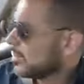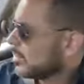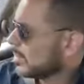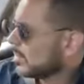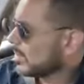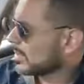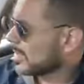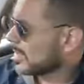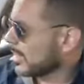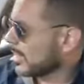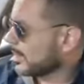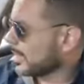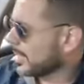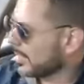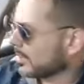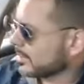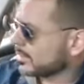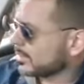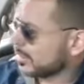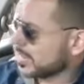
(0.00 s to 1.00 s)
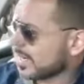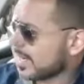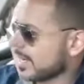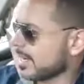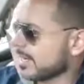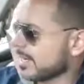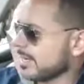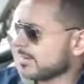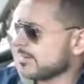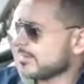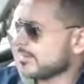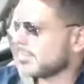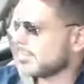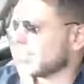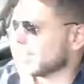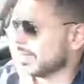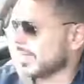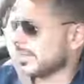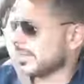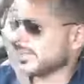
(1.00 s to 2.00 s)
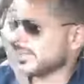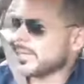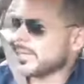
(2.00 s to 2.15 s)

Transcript: what's happening to the island, but